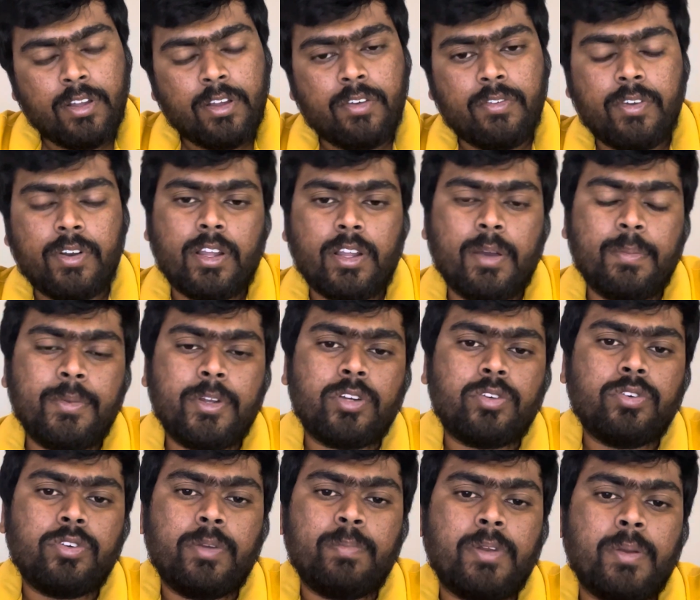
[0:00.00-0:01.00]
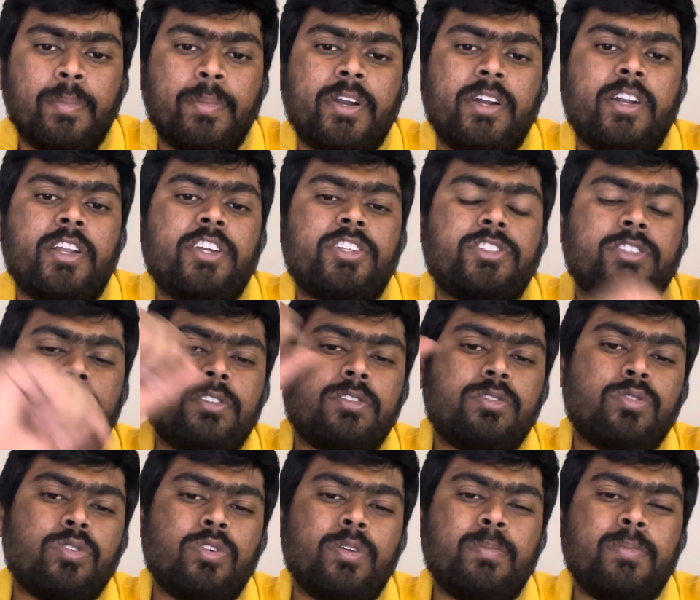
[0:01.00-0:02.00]
When coming to implementation,
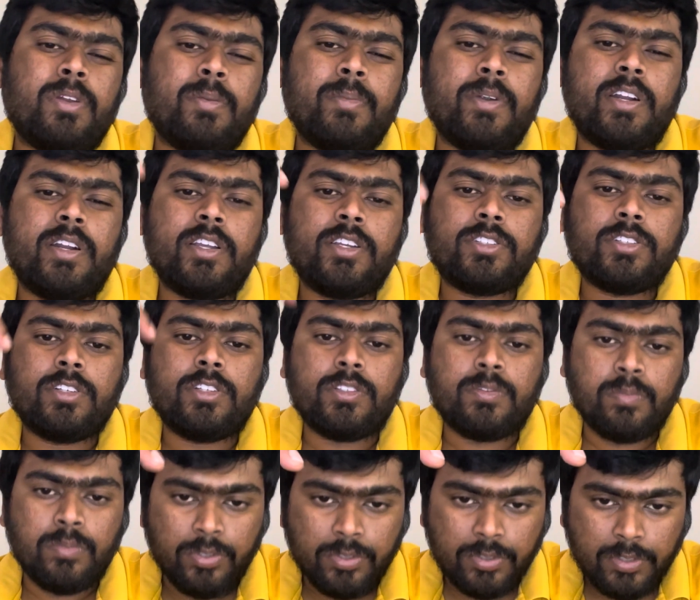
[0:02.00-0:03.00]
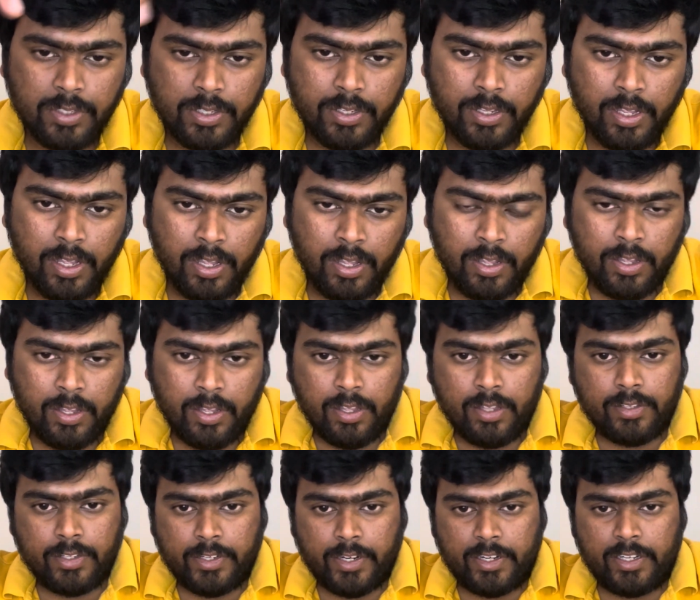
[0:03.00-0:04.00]
so implementation is mostly
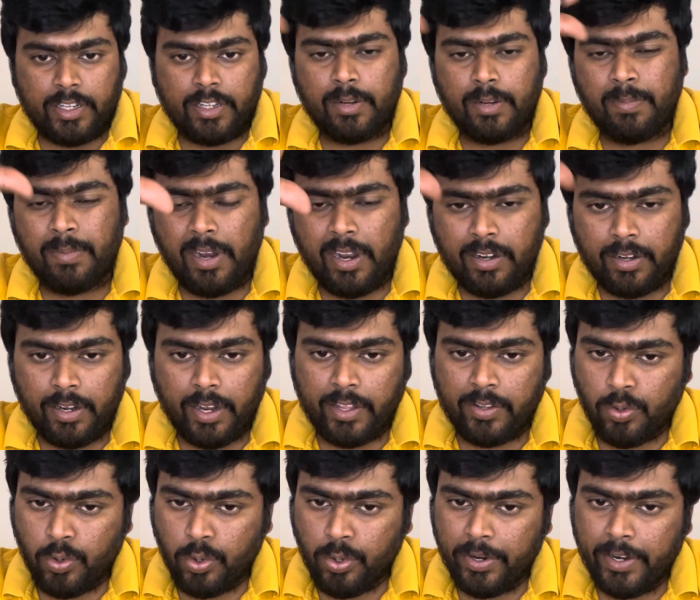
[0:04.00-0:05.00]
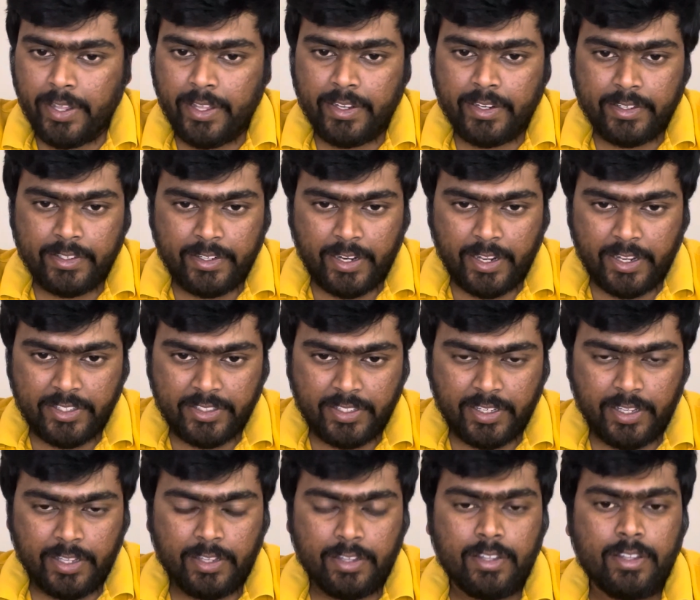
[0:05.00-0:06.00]
the technical part, like coding,
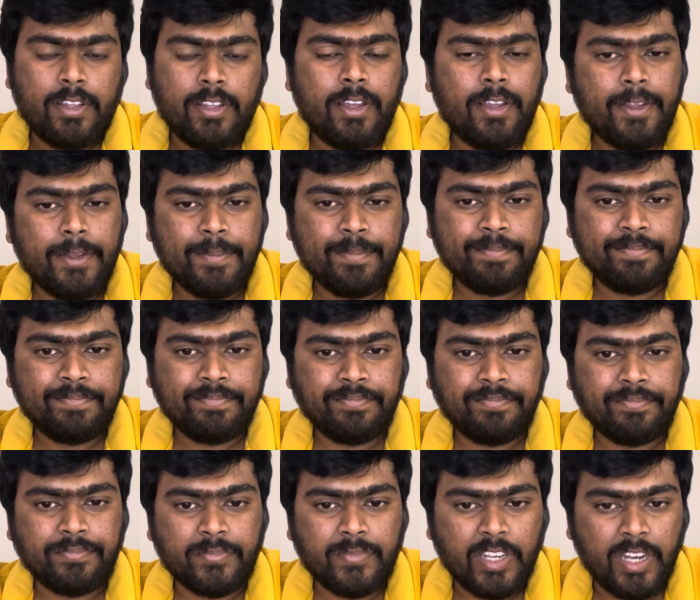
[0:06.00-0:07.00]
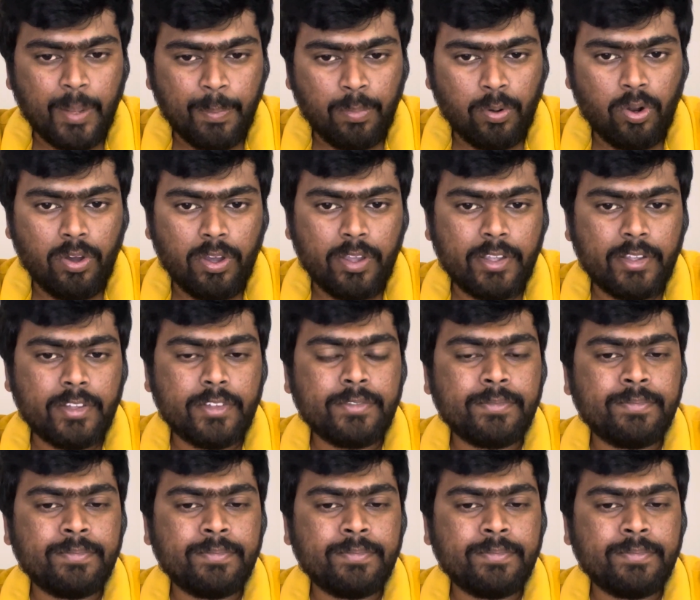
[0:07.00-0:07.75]
testing, deploying.